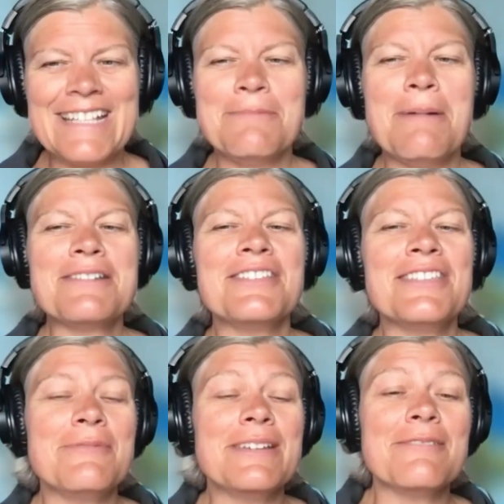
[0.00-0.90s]
and
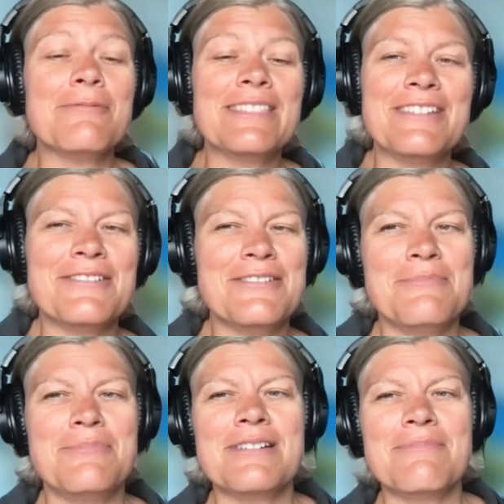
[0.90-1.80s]
especially with with your
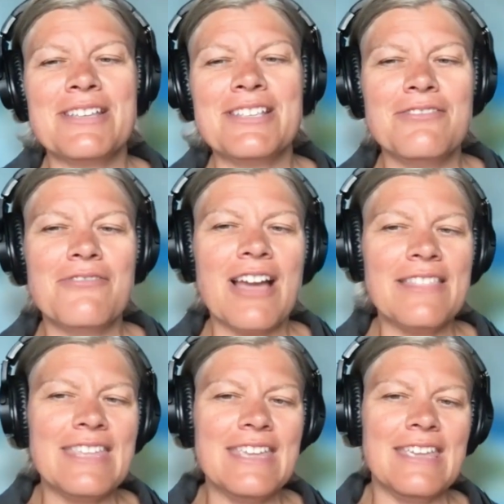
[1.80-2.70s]
new book because you've
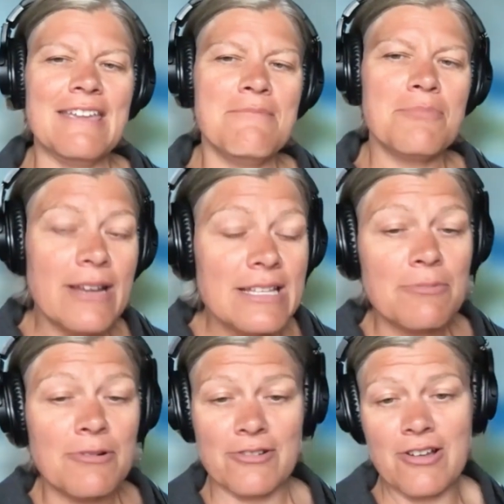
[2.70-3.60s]
got the
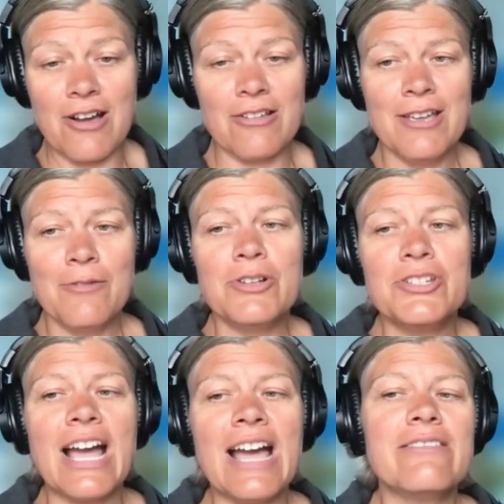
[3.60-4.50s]
embrace protocol,
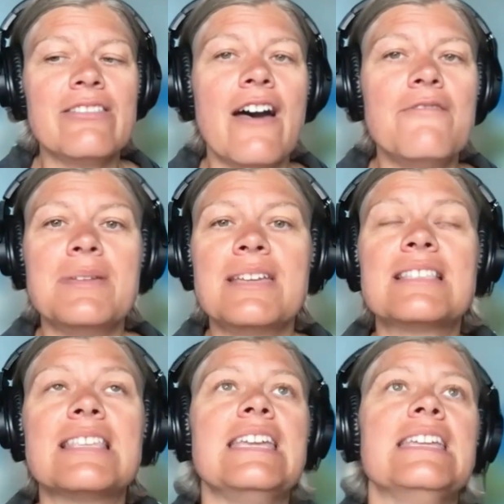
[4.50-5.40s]
which I love
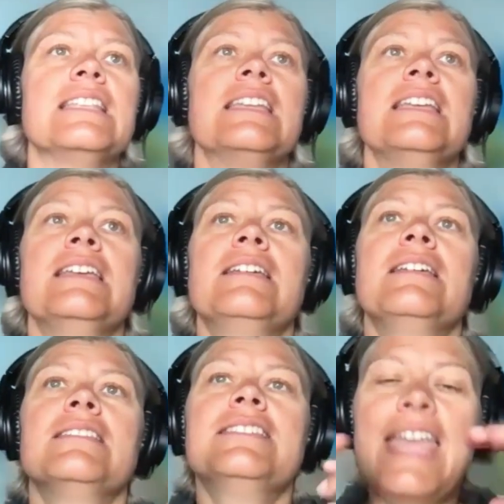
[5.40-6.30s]
because it
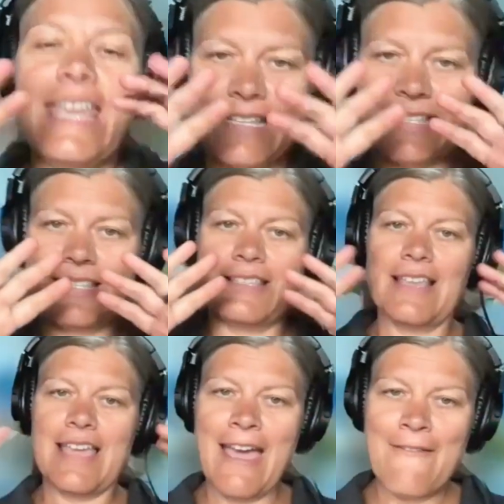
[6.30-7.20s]

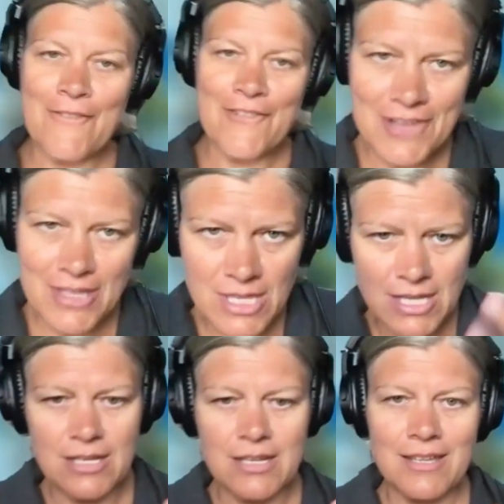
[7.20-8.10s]
takes
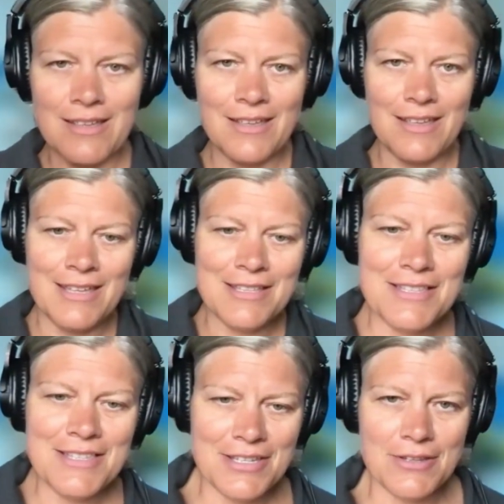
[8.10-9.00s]
everything
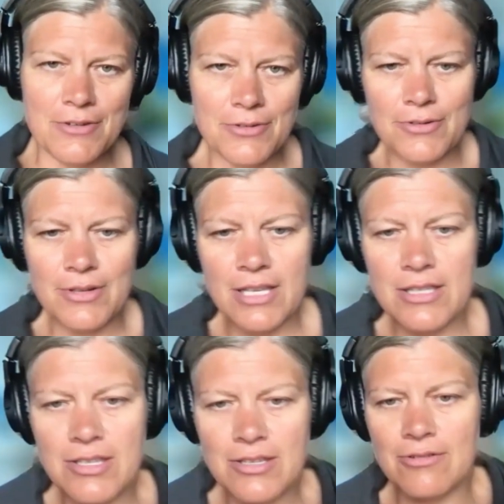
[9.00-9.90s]
into
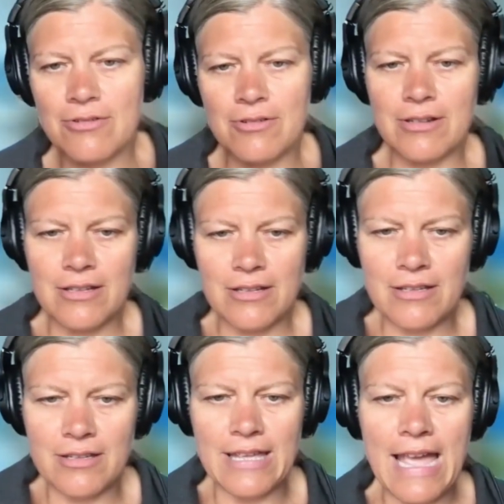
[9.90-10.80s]
into
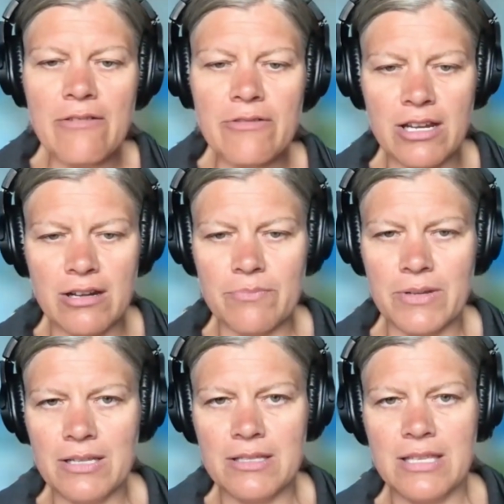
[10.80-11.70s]
account here
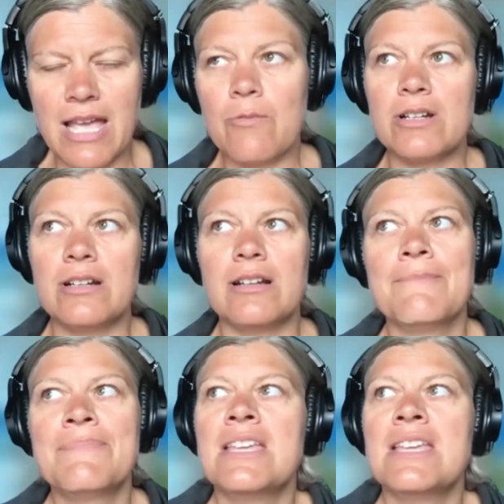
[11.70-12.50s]
because yeah, we're